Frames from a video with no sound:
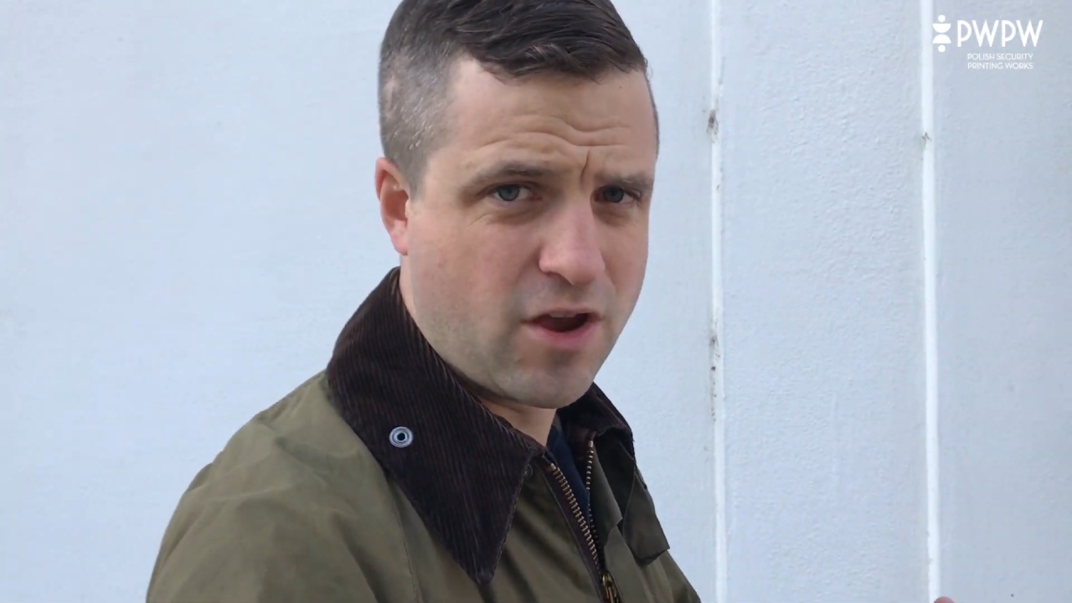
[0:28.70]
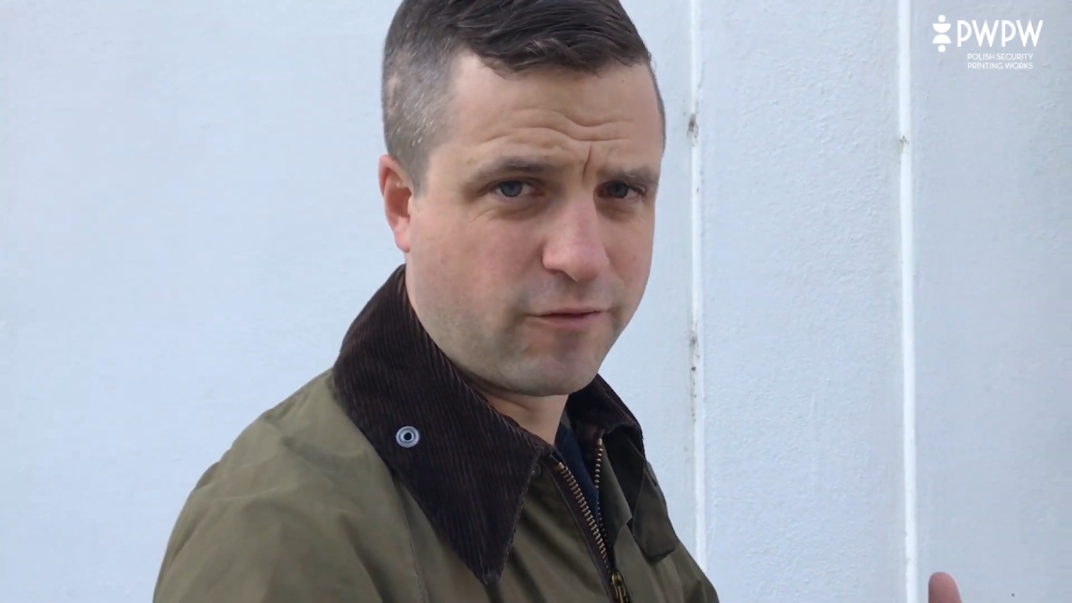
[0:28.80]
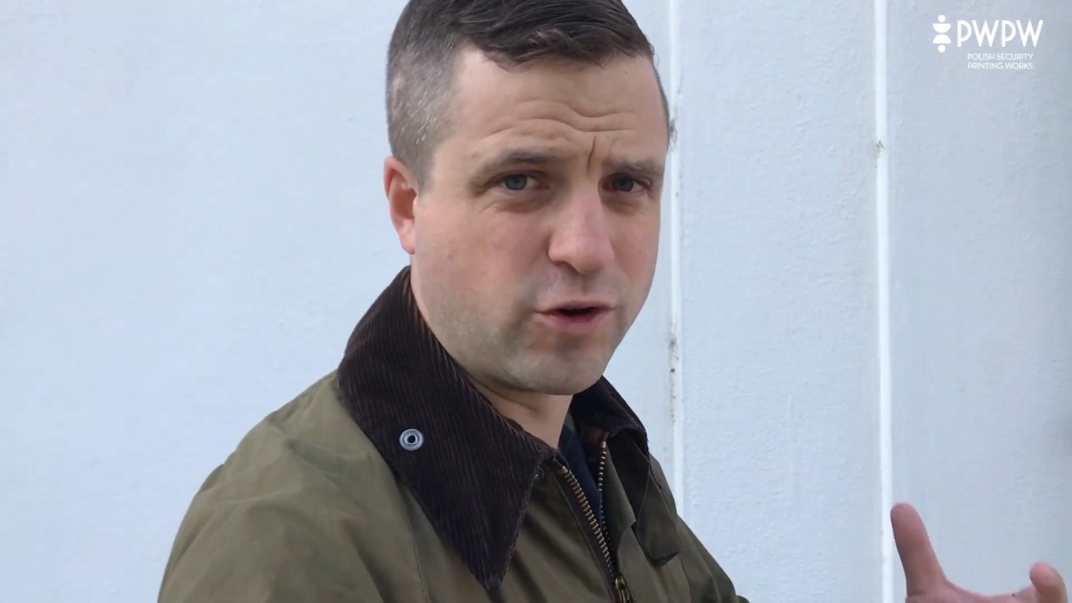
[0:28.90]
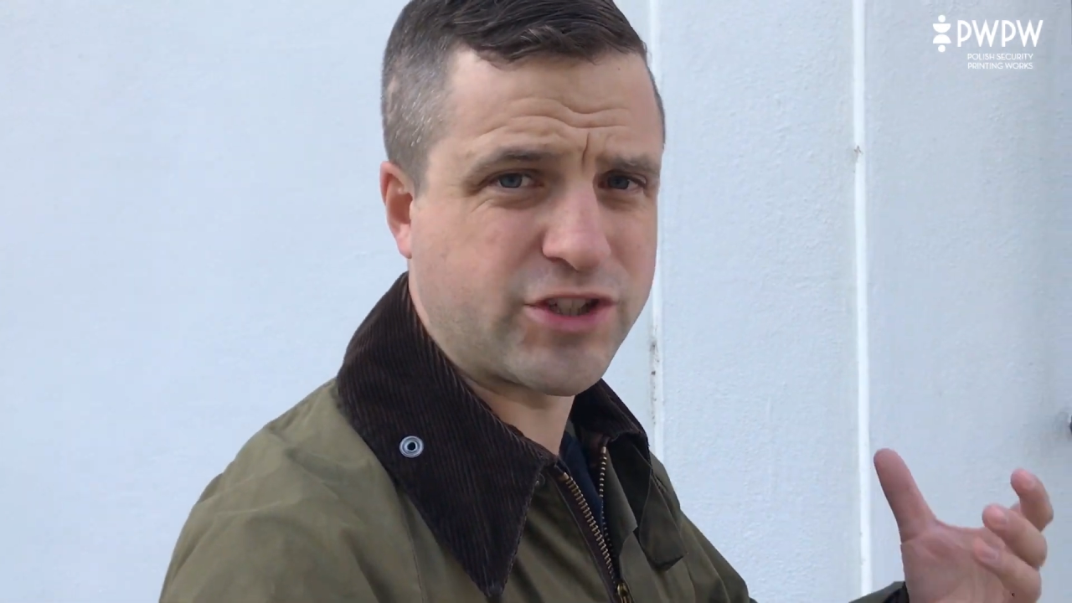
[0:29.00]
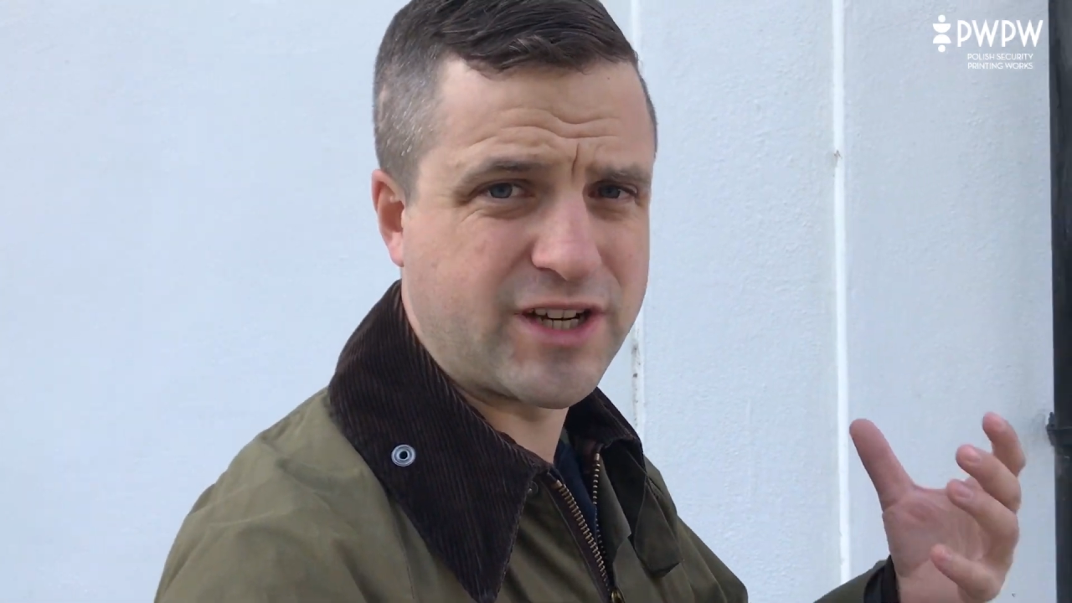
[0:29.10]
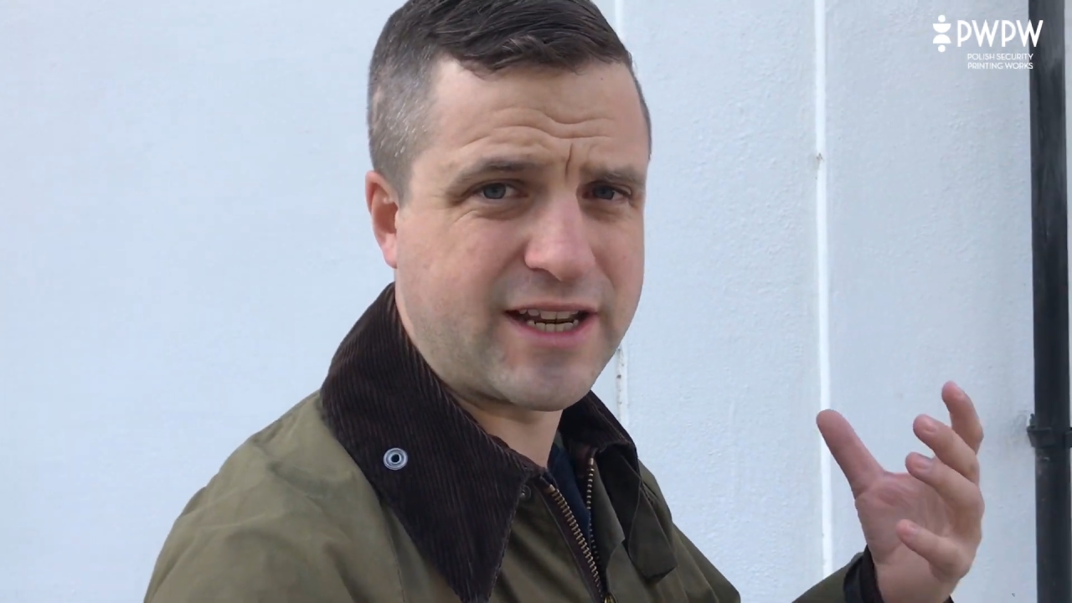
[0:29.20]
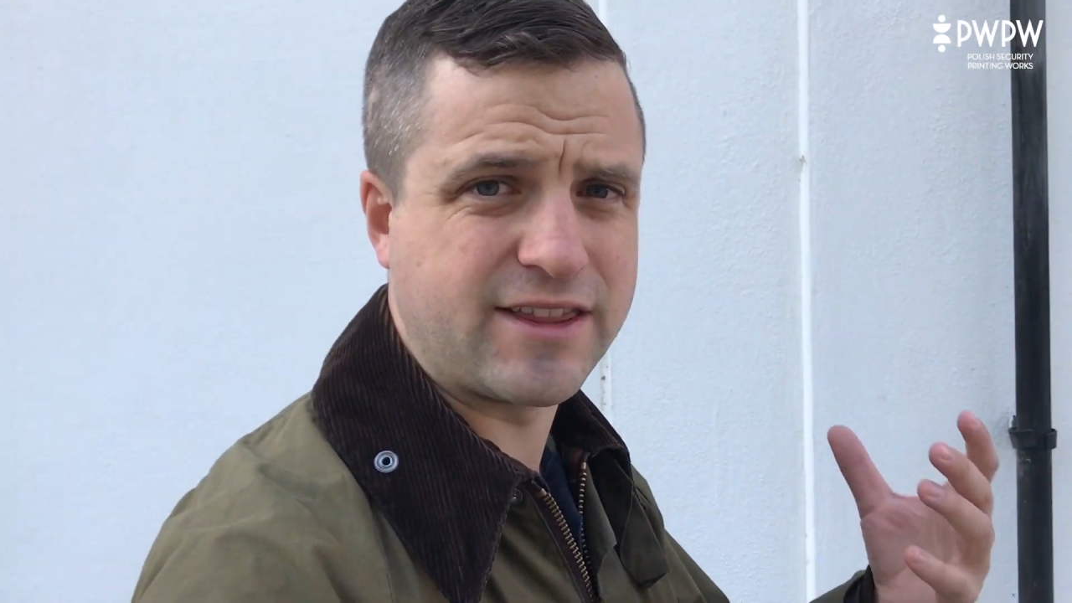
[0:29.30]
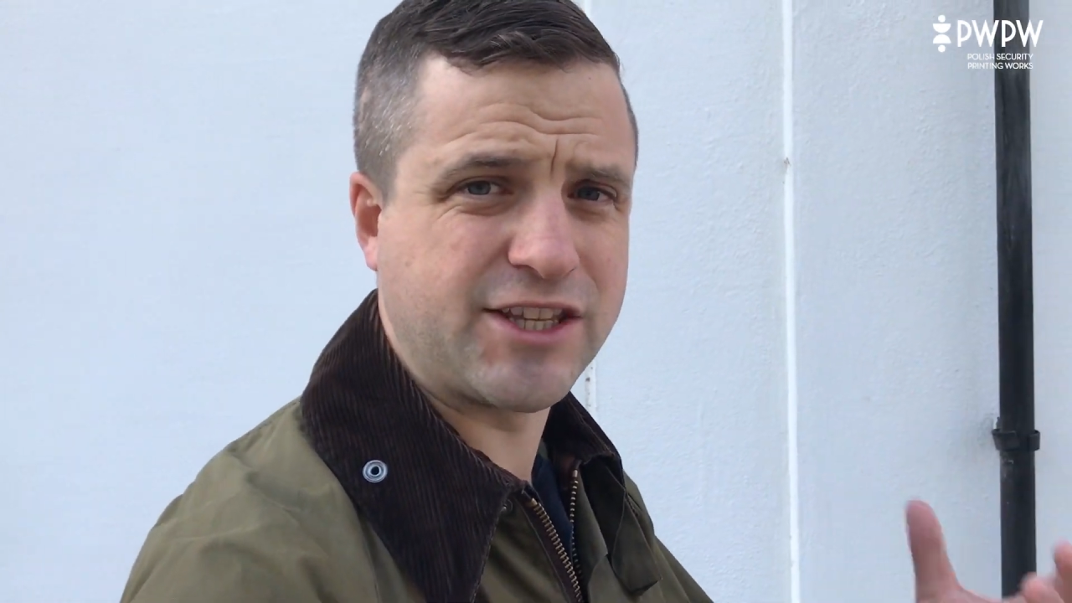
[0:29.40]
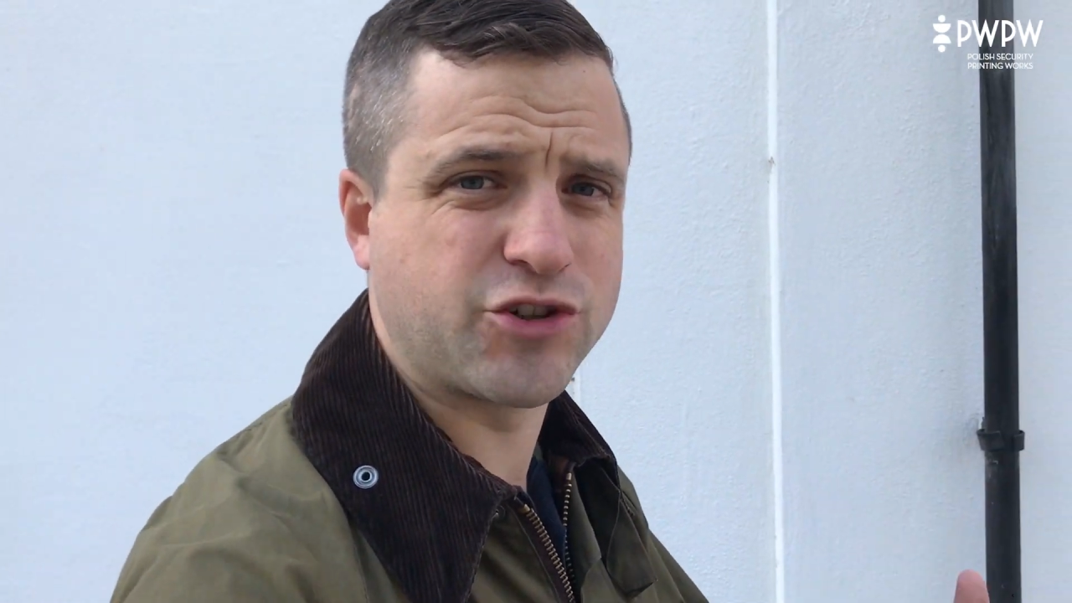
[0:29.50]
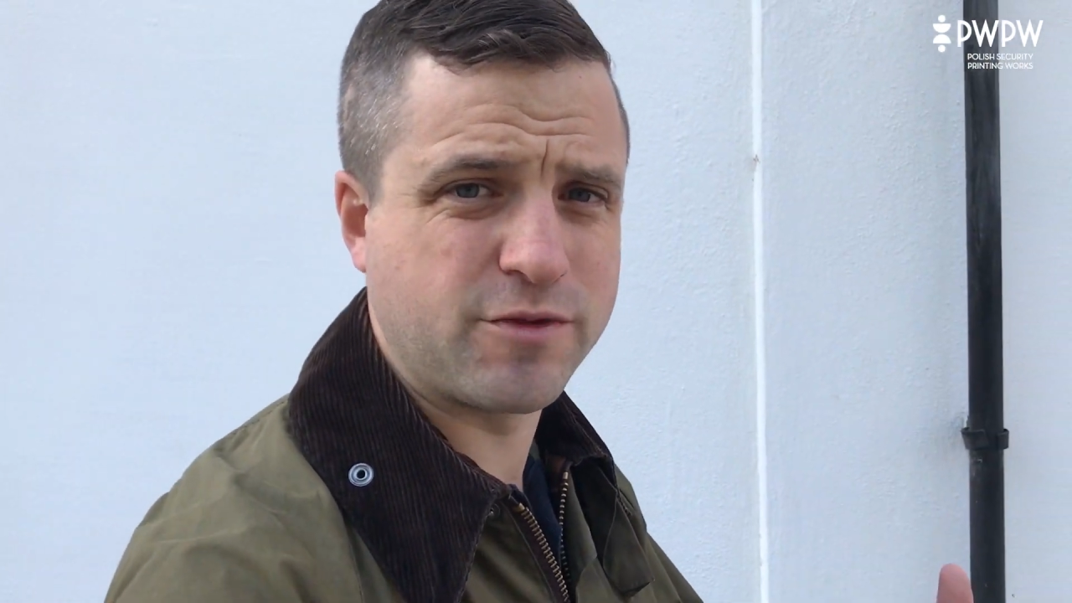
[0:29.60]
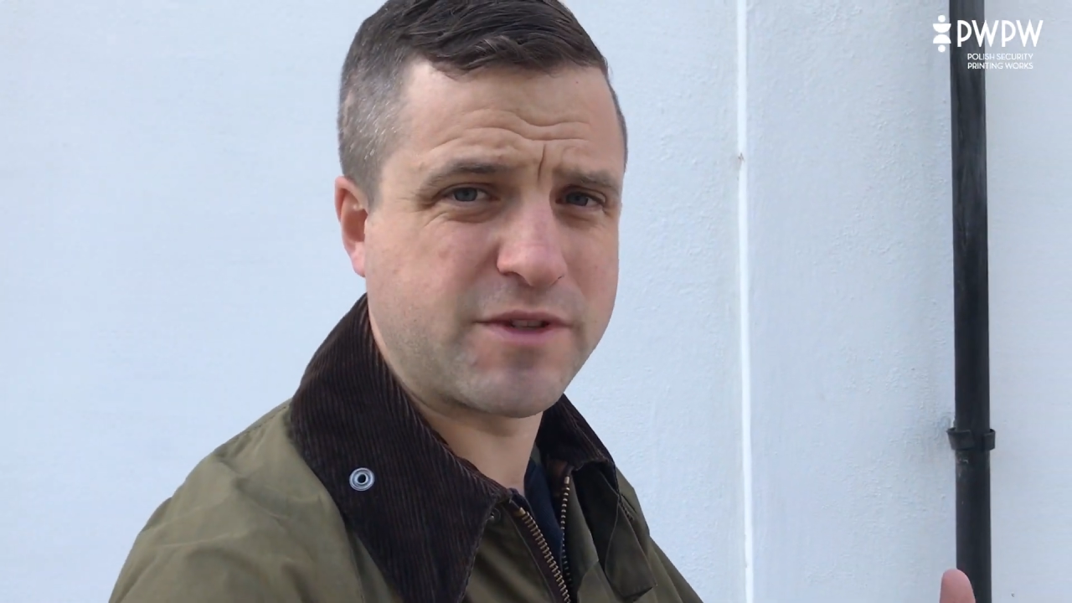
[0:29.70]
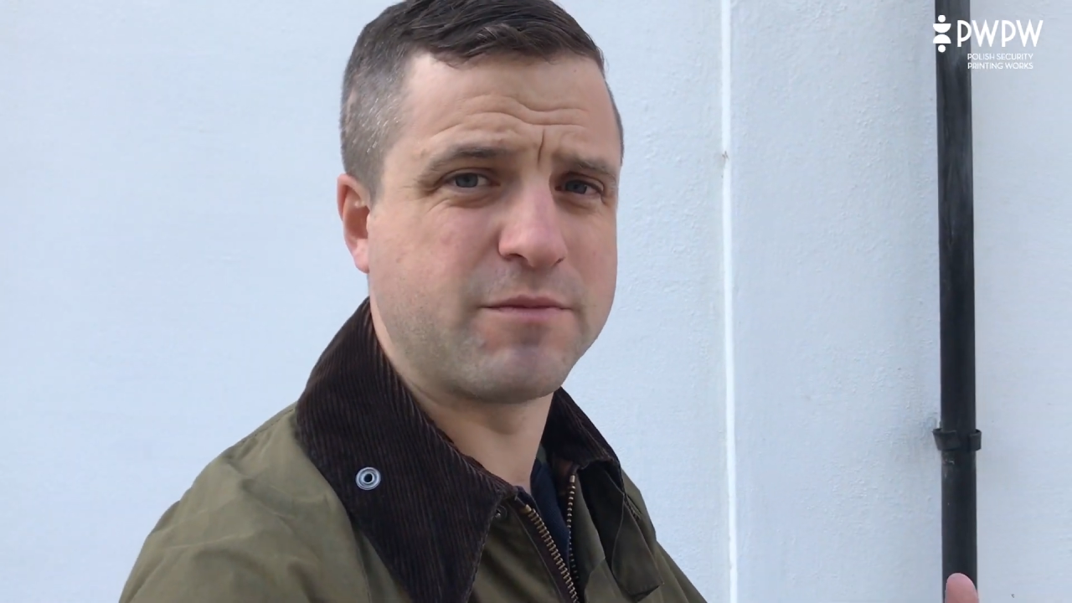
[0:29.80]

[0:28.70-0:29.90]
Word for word: Fortunately, the troops